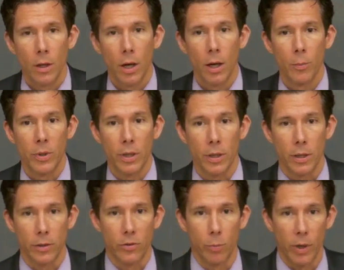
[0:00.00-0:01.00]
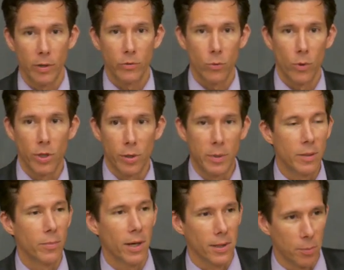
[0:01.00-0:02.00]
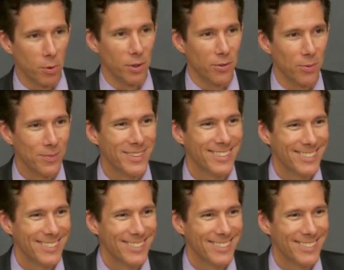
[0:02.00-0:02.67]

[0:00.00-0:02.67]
Um, it depends on what you mean by liberalism.